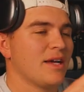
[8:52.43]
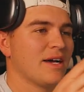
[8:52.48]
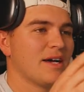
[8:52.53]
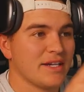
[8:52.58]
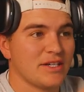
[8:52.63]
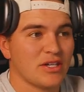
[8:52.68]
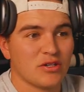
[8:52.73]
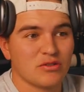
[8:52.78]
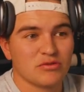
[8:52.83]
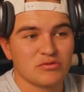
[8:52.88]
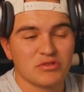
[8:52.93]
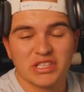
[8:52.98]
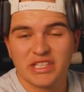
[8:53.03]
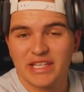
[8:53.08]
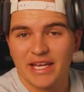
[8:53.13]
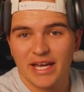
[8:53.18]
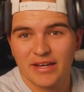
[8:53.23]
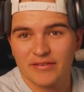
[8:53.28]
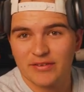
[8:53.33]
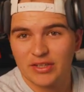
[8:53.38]
I don't really
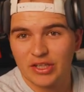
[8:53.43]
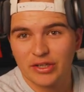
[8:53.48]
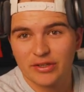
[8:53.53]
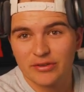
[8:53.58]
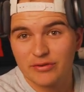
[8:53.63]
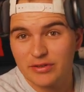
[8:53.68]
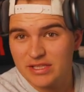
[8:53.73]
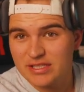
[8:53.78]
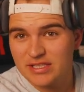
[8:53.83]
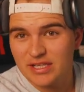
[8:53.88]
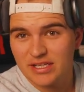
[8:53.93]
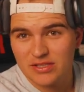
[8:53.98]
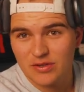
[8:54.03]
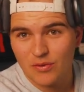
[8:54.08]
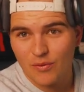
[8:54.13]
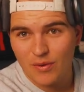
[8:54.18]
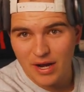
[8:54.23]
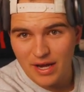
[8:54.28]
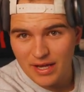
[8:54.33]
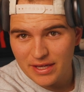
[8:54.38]
have a good reason as to
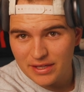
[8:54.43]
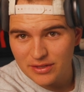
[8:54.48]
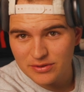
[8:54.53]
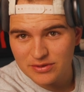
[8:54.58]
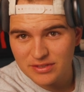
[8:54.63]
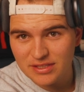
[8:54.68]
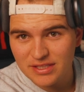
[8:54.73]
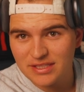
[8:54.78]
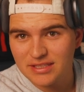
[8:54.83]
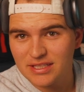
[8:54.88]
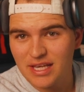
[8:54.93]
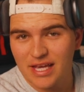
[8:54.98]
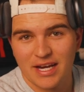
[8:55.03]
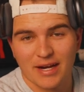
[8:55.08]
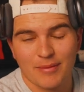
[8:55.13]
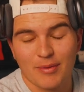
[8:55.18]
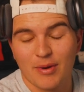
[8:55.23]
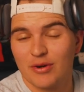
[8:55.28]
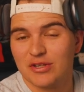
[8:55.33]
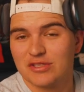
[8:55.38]
why I use these, and
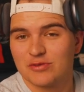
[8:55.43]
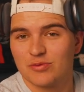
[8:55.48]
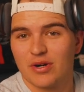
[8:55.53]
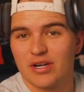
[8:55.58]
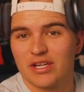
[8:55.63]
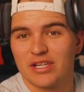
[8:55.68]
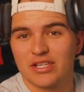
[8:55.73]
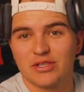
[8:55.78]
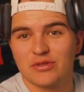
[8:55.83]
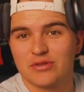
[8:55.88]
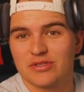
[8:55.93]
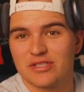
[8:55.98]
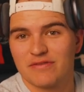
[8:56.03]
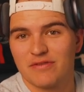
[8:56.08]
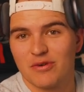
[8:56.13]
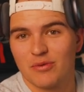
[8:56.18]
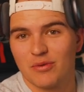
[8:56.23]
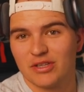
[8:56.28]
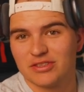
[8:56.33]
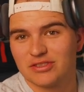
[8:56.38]
I'm always wanting to use
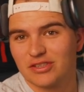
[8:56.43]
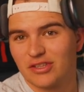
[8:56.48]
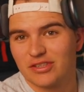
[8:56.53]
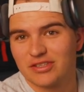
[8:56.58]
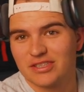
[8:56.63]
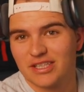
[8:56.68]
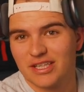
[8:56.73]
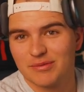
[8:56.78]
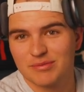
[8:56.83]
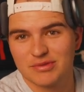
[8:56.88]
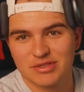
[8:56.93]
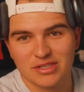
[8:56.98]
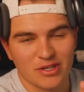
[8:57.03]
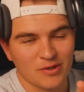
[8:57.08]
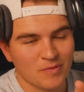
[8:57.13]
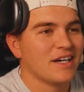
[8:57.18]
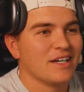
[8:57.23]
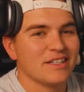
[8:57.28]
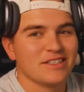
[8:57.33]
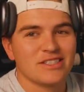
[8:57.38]
different ones all the time. So
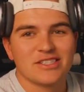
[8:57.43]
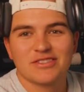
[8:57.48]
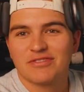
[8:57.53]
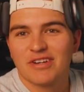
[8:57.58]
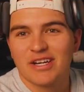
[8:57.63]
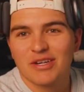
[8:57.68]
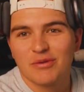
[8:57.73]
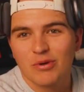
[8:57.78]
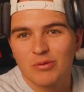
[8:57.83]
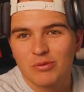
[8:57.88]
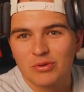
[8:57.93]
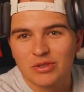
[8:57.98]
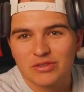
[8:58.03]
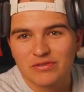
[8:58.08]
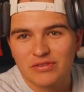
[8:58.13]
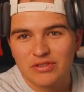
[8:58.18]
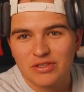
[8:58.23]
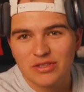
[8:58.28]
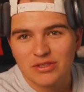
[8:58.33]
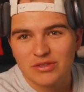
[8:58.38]
just find what works
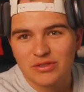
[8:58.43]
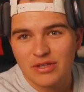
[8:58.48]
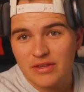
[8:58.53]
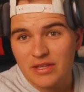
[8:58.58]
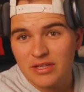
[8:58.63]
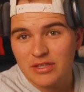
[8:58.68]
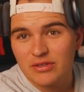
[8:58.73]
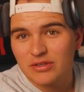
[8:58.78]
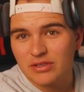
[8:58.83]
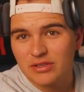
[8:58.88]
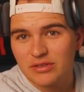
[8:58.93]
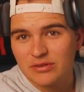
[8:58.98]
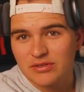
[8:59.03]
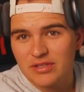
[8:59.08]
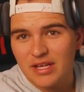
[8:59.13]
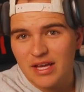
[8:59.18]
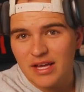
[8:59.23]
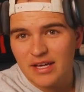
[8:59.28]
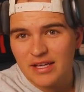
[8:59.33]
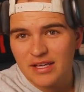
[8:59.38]
for you, and then you can use
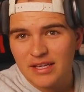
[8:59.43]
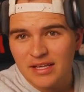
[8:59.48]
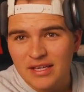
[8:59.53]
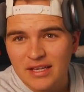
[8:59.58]
that.